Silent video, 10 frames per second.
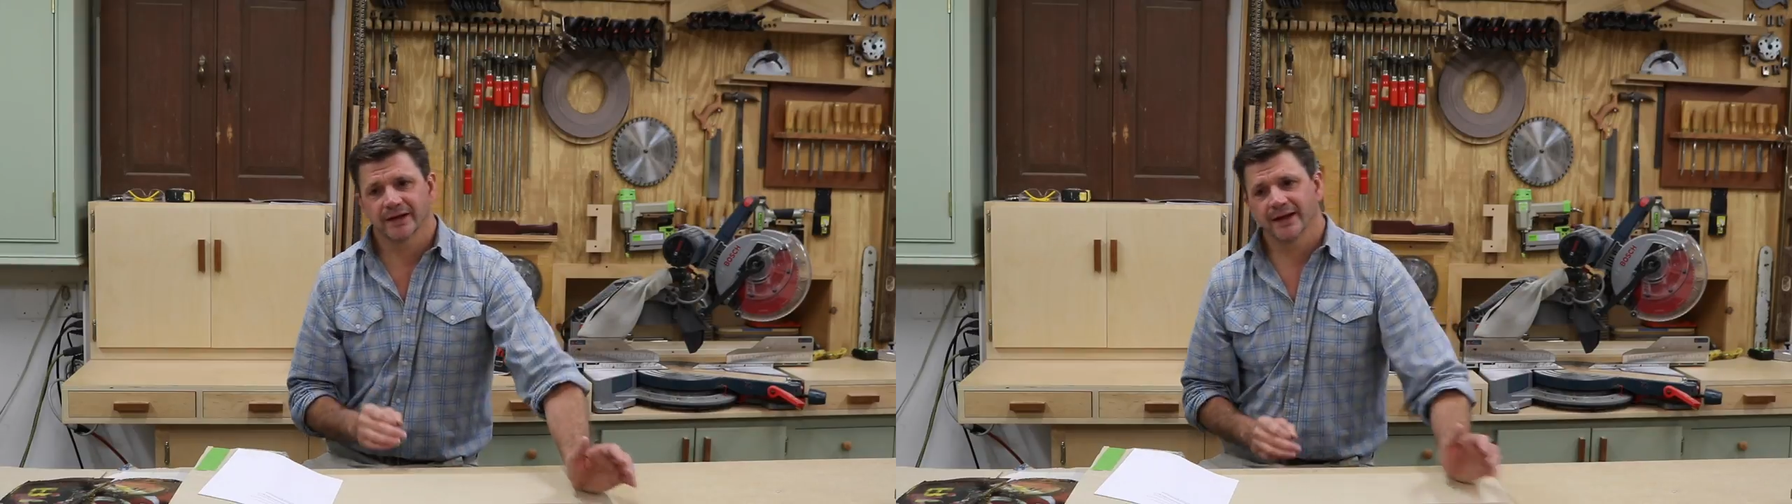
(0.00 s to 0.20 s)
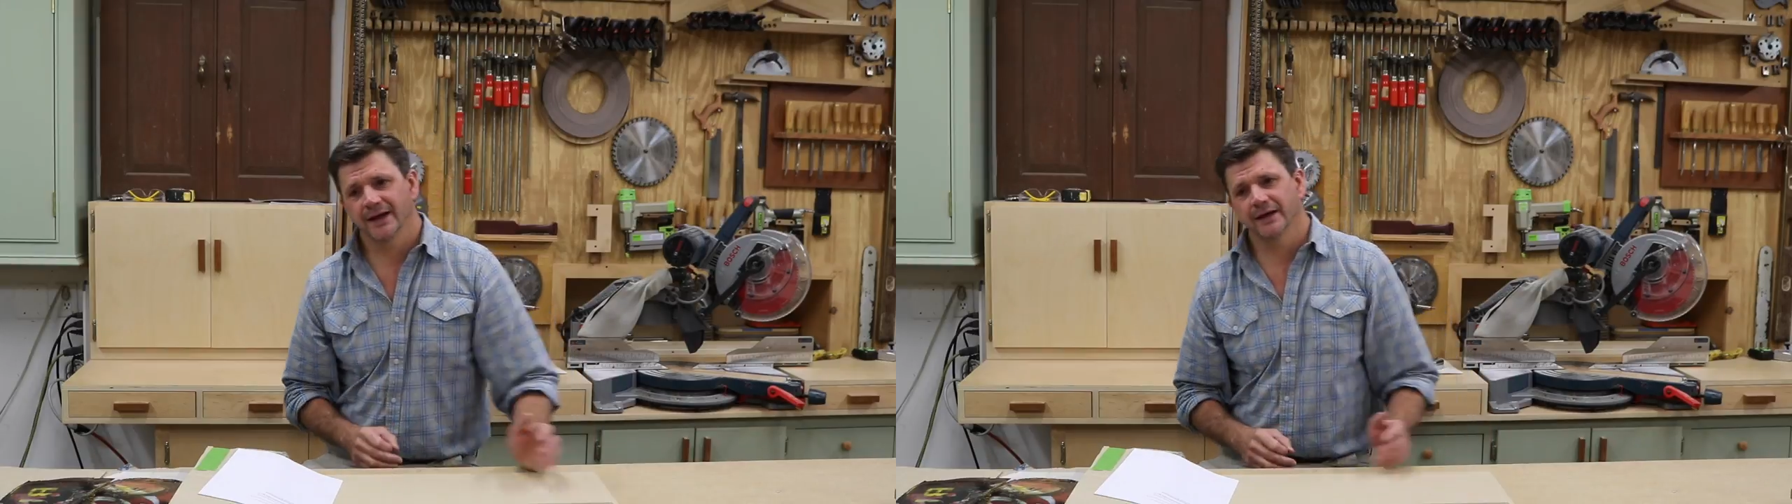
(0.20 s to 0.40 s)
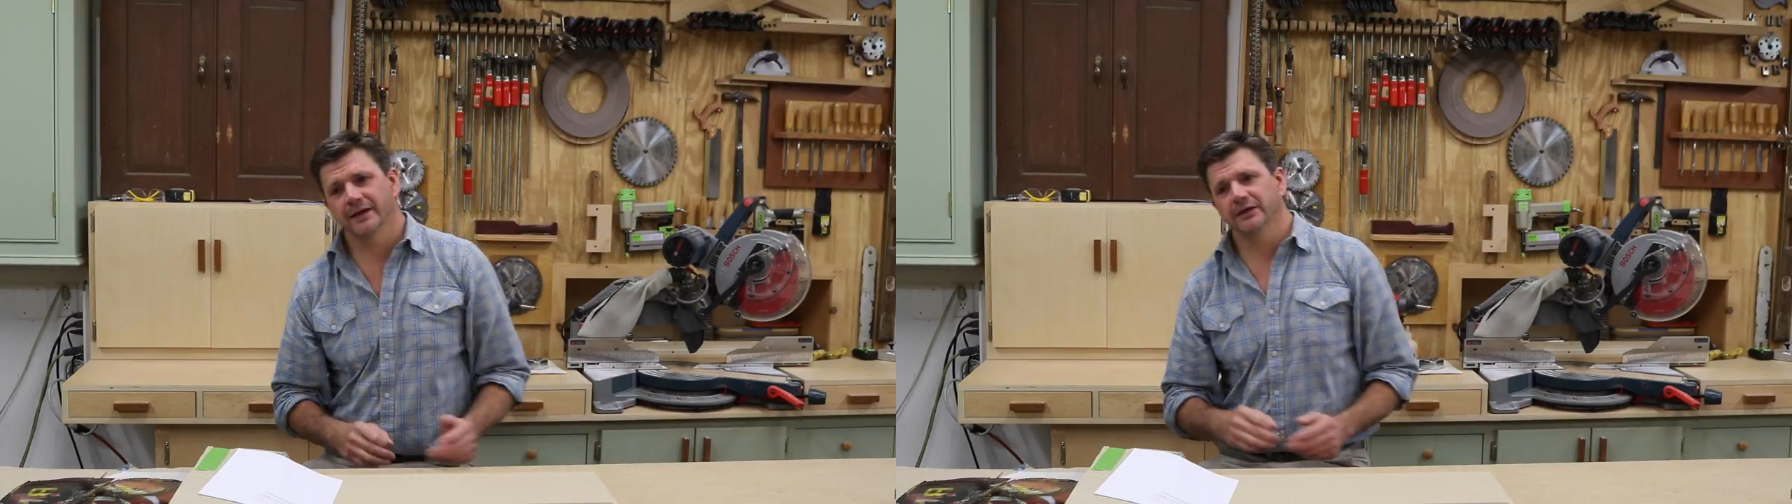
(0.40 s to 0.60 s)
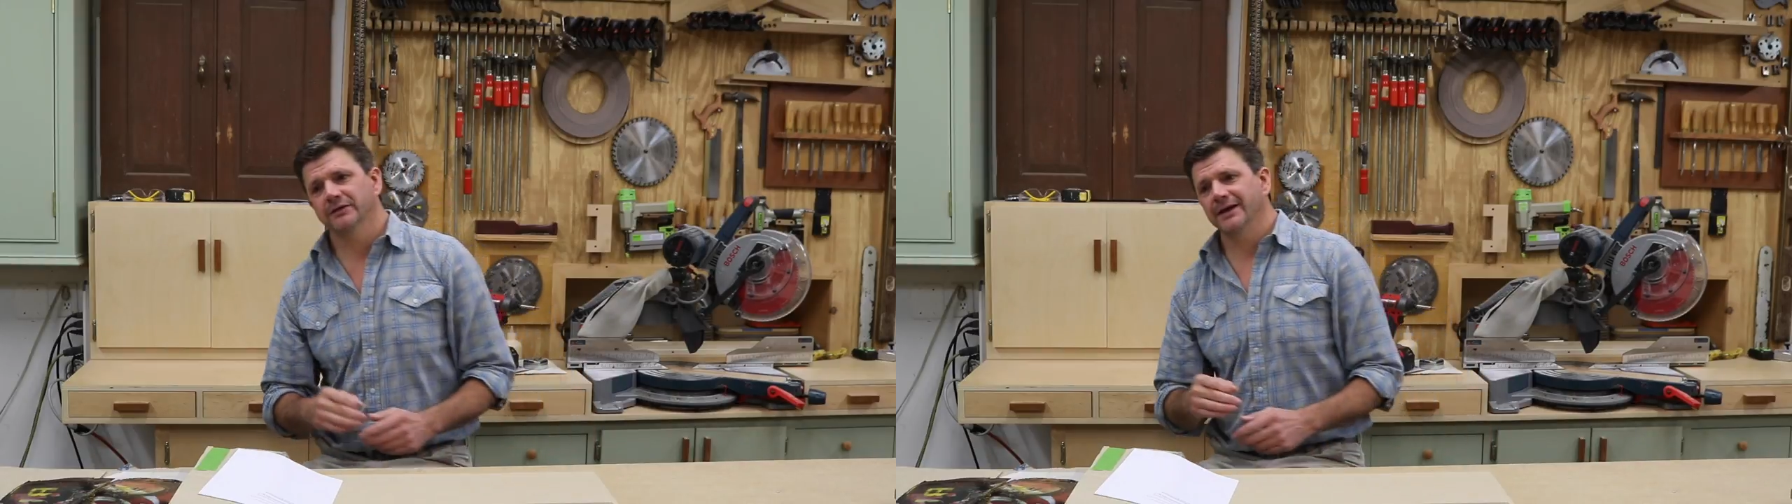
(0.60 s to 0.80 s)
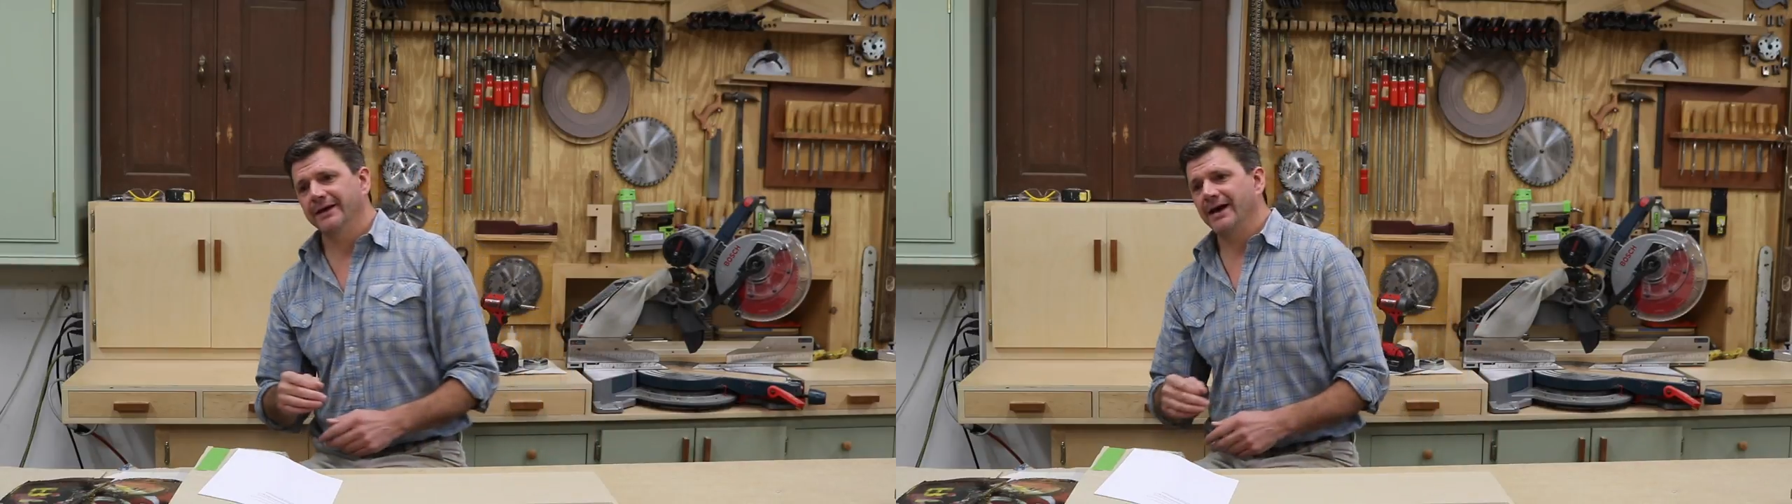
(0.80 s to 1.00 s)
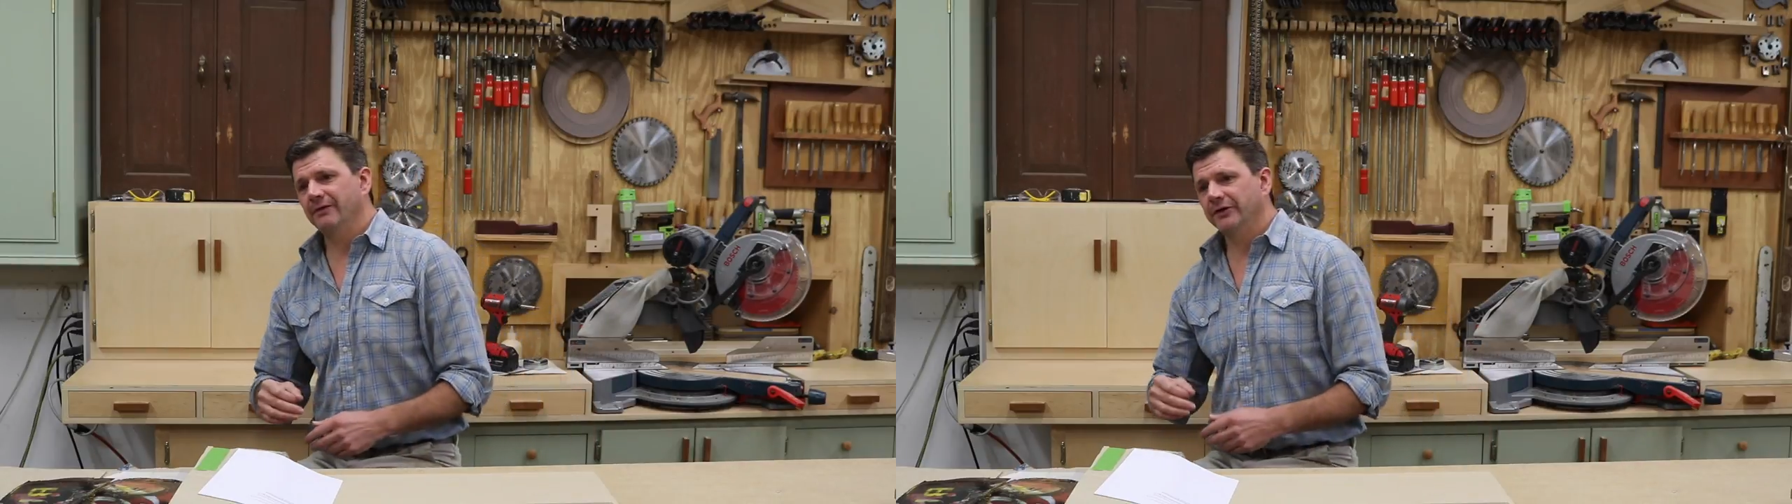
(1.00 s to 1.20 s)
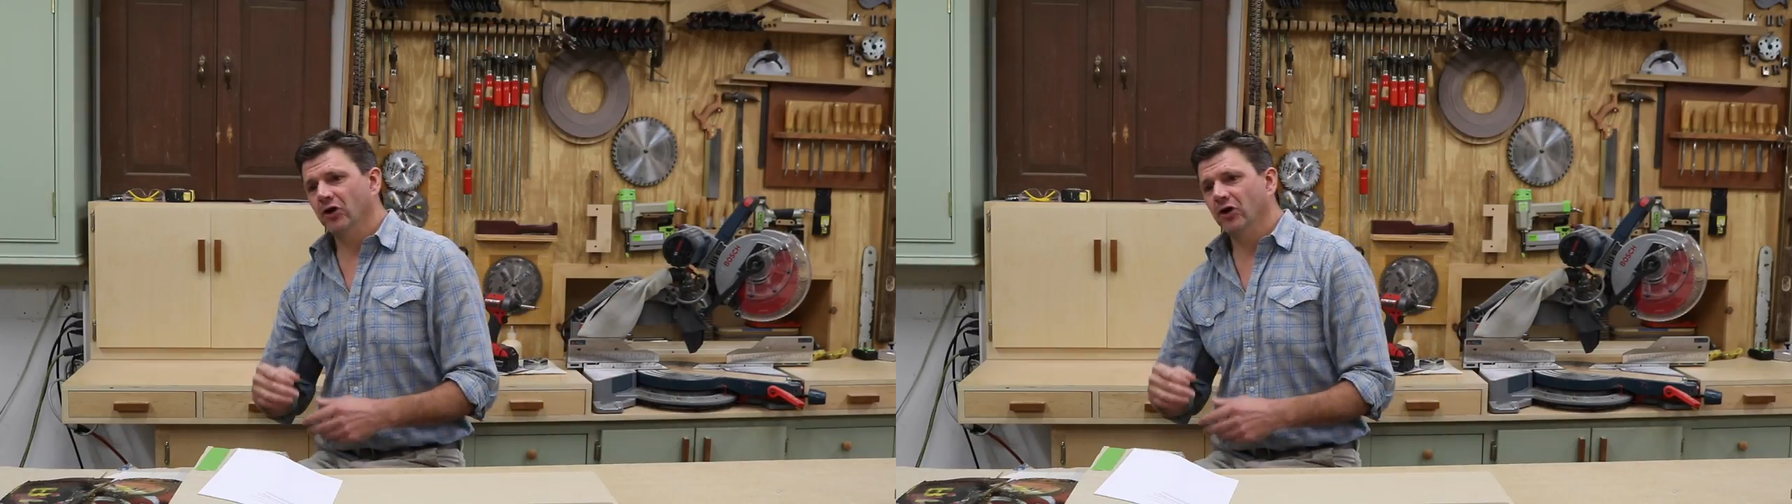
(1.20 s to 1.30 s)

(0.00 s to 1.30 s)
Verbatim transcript: can that you can't have